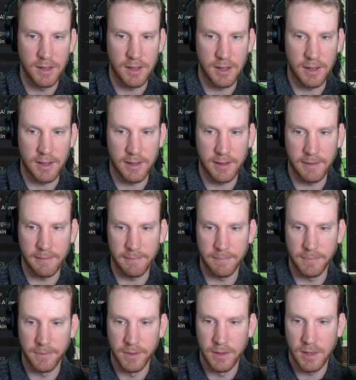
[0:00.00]

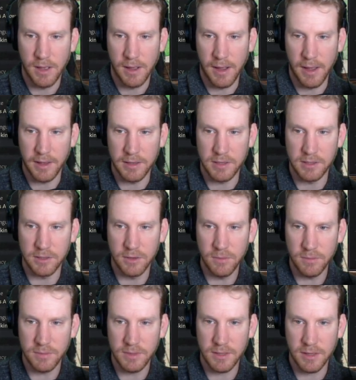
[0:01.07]
I
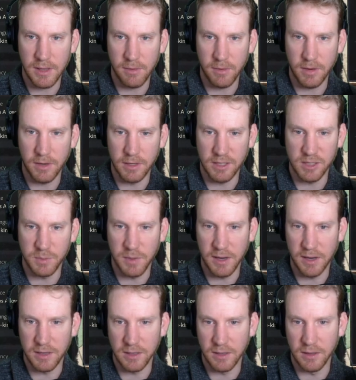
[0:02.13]
assumed they were going to
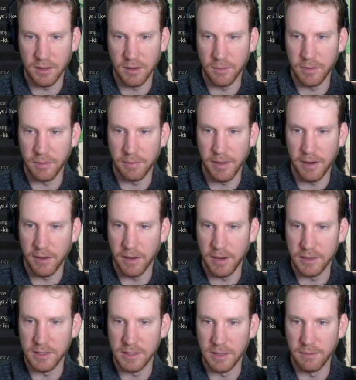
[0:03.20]
expand a little bit better
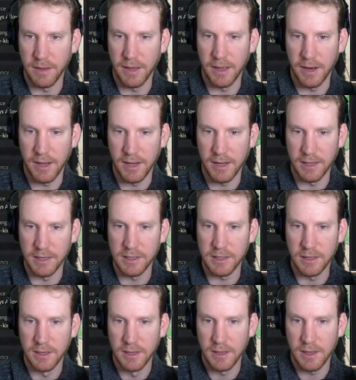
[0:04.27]
into Tibet and
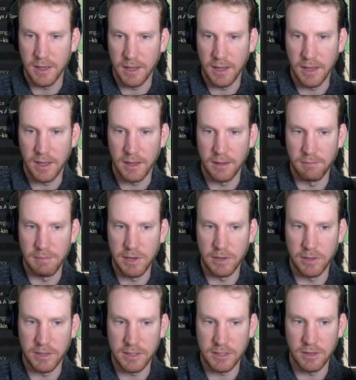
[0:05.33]
the
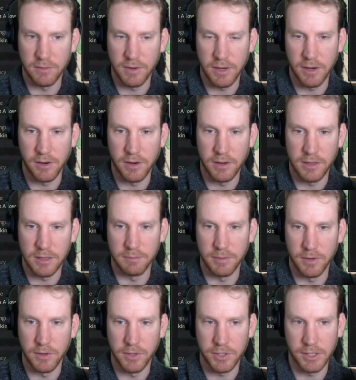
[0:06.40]
Middle East over here into
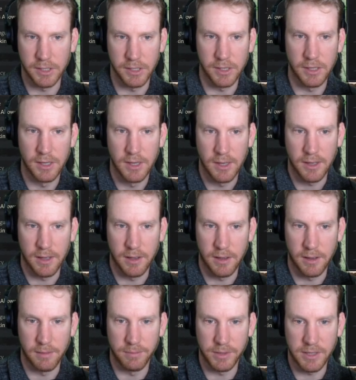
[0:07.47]
Persia,
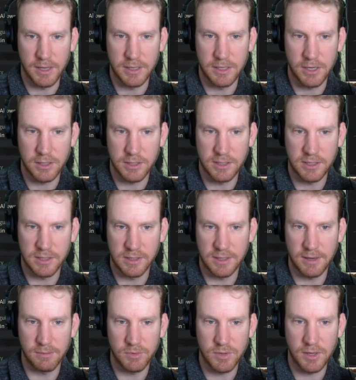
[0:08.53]
but they just
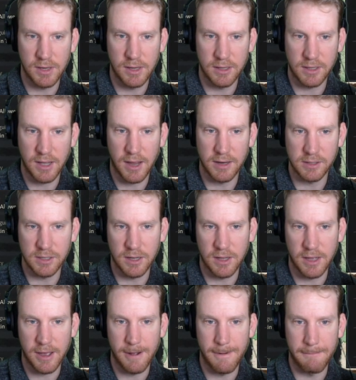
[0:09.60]
seemed to kind of stall
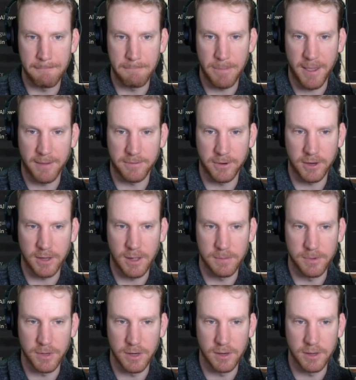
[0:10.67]
out after a
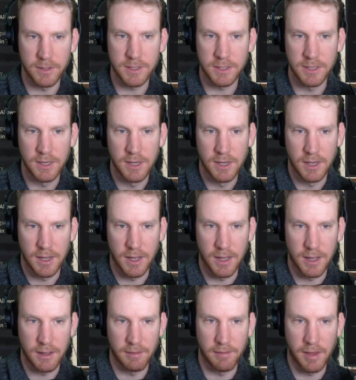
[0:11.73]
couple years,
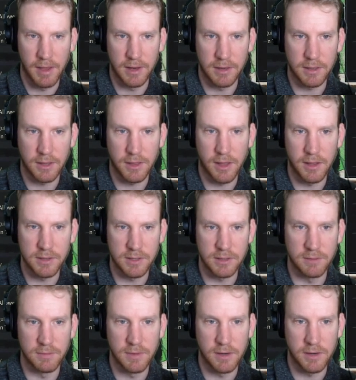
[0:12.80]
and
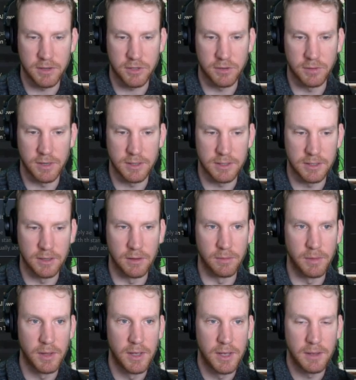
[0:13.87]
Catholicism and Ashuri still
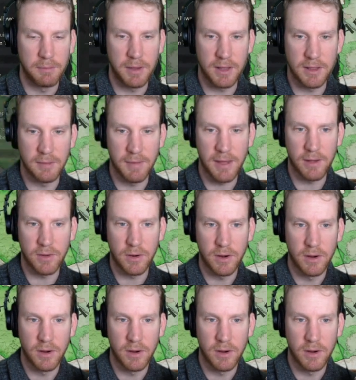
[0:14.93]
beat them out.